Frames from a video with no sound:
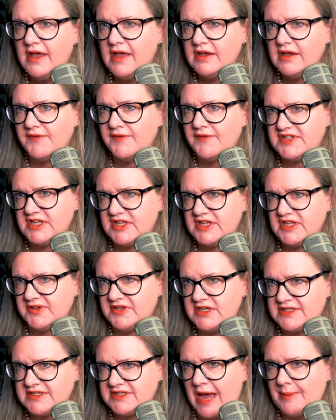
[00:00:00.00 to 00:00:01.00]
gives you the ability to
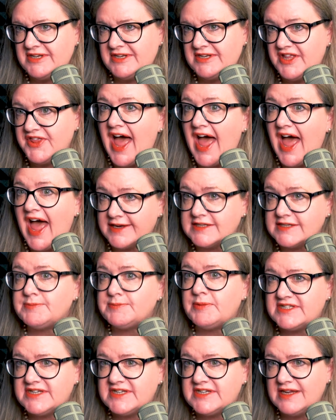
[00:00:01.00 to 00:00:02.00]
tap into that
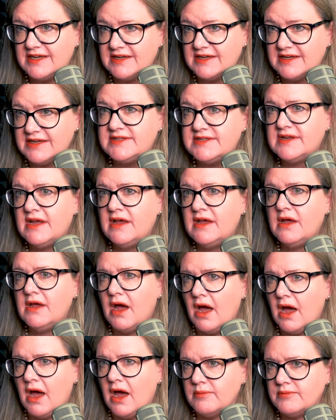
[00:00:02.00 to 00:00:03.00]
expertise
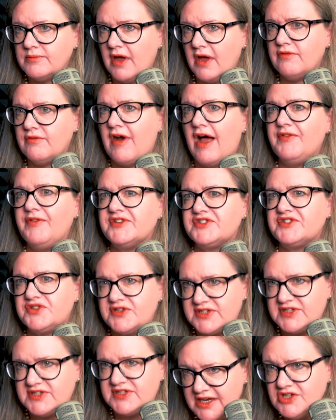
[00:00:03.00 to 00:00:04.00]
um, around the
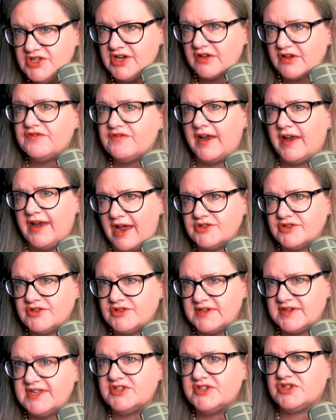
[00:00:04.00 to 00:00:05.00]
strategic financial
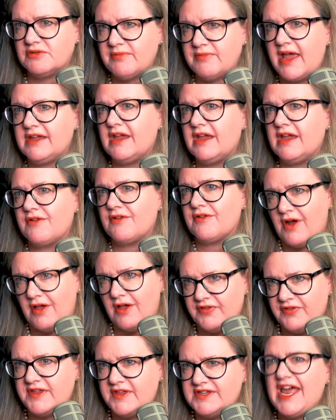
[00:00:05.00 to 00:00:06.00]
decision making rather than
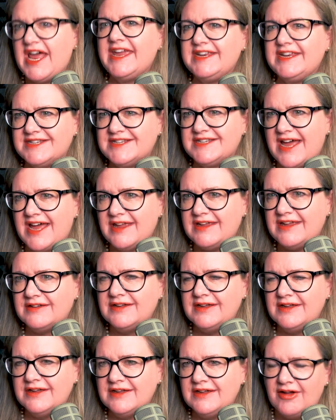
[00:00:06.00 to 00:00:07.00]
the day to day
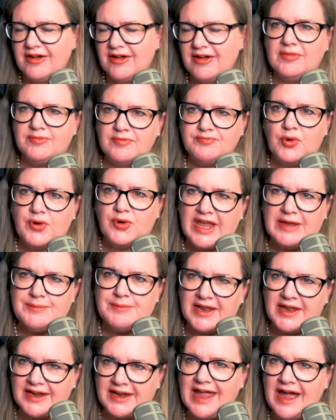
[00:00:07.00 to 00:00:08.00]
bookkeeping
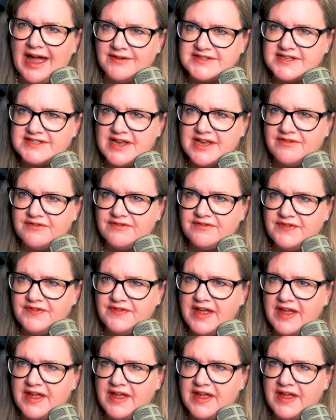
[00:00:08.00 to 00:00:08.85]
and accounts. Is that fair?